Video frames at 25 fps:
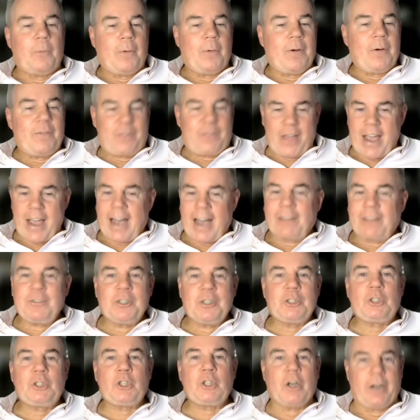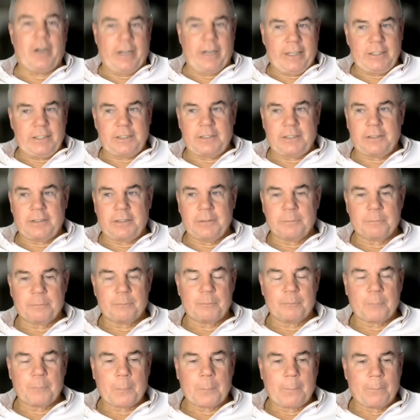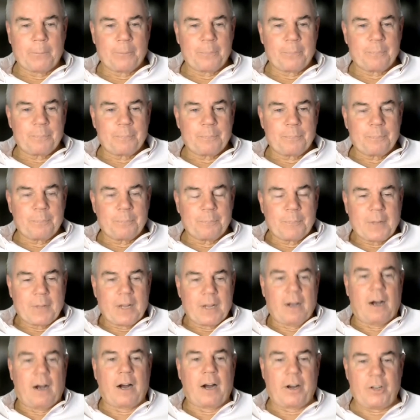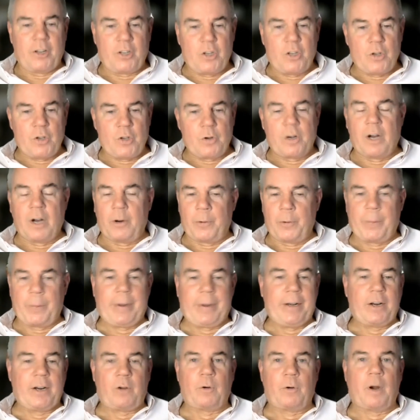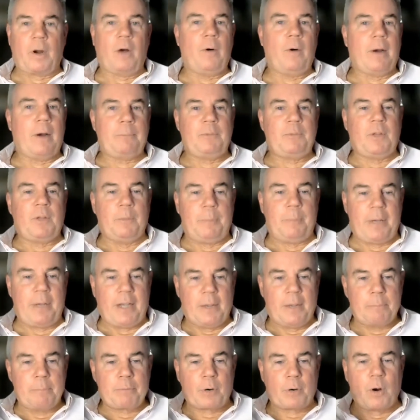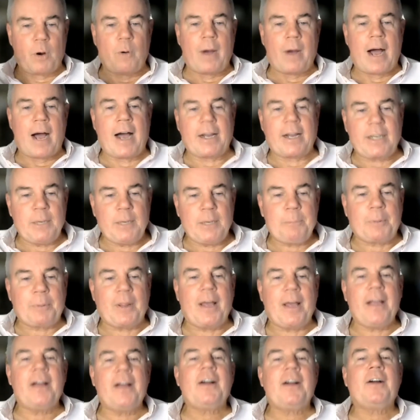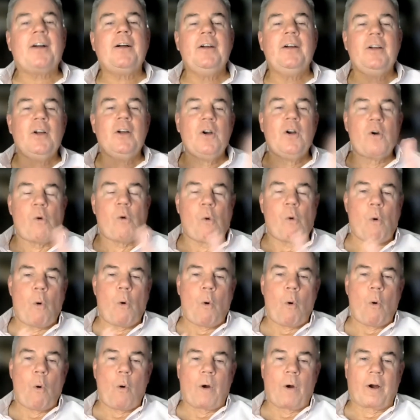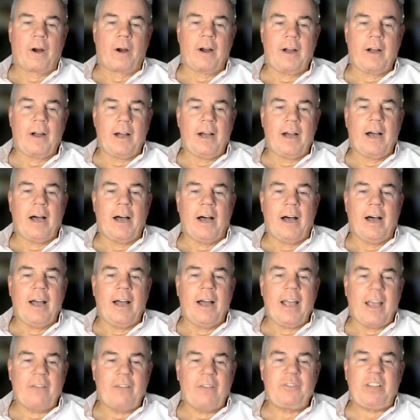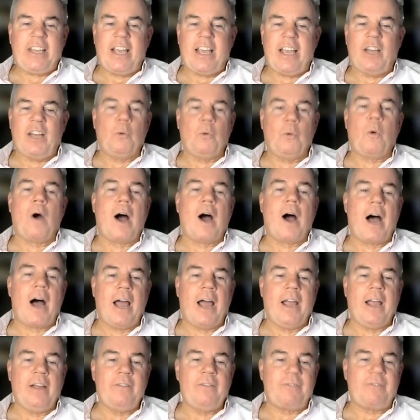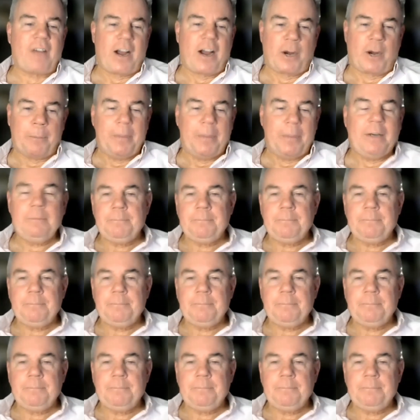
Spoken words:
You have your choice. Are you going to grow up to be a pro hockey player or FDNY fireman?